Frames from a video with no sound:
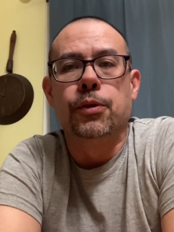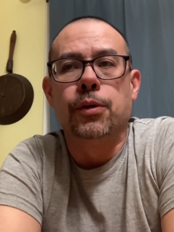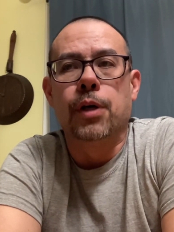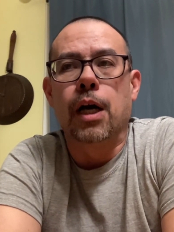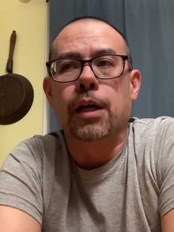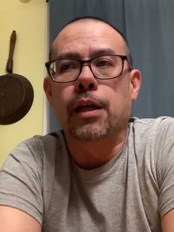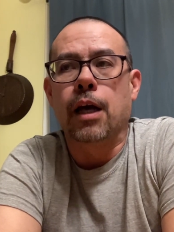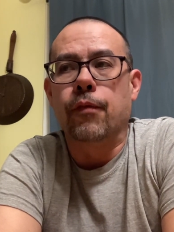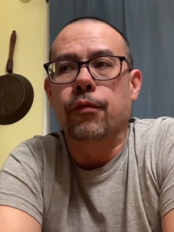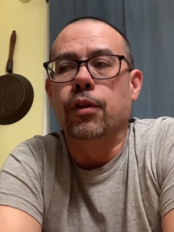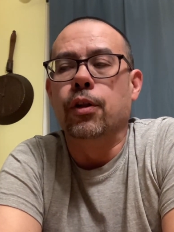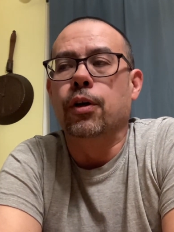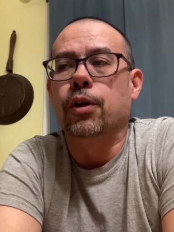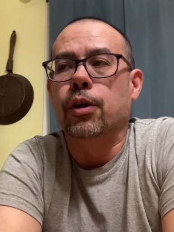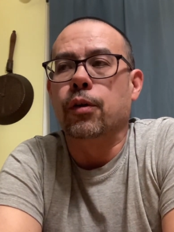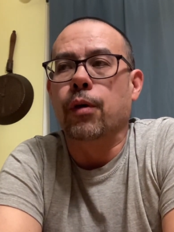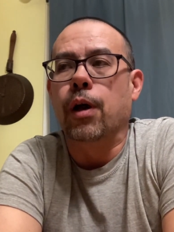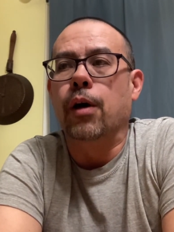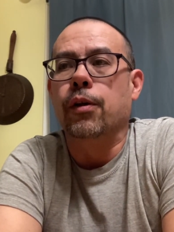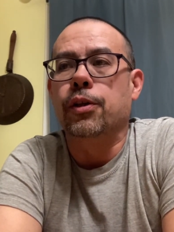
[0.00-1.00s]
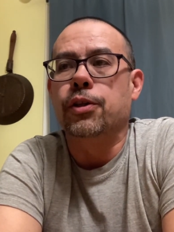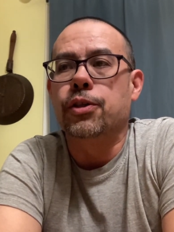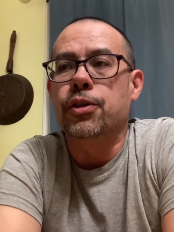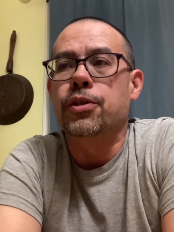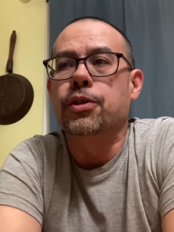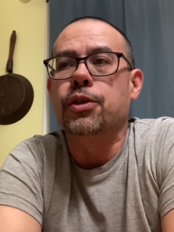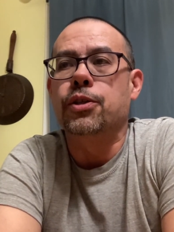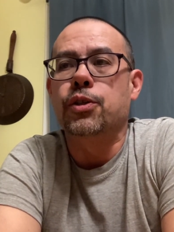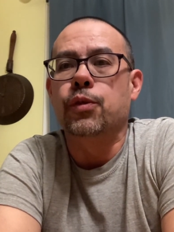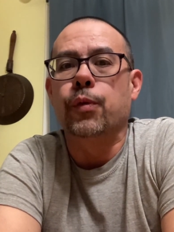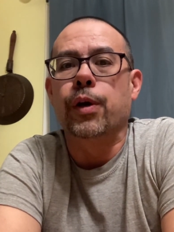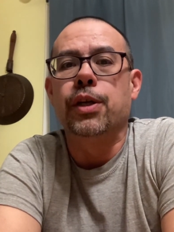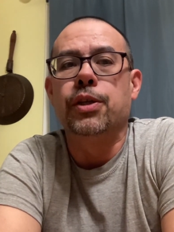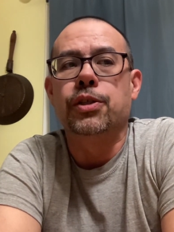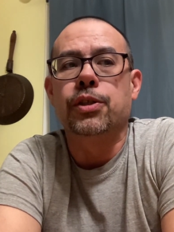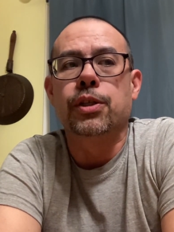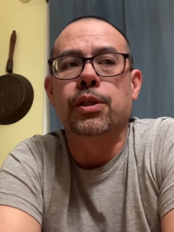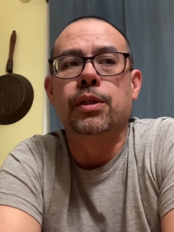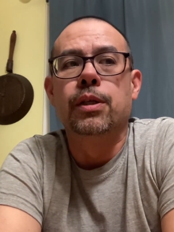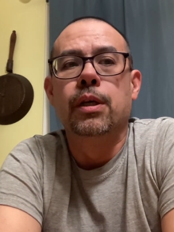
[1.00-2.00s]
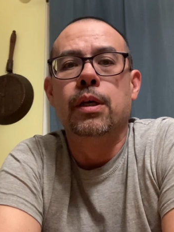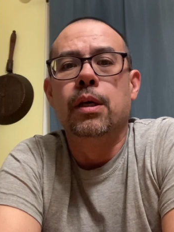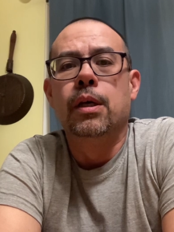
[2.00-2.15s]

have a look around at your situation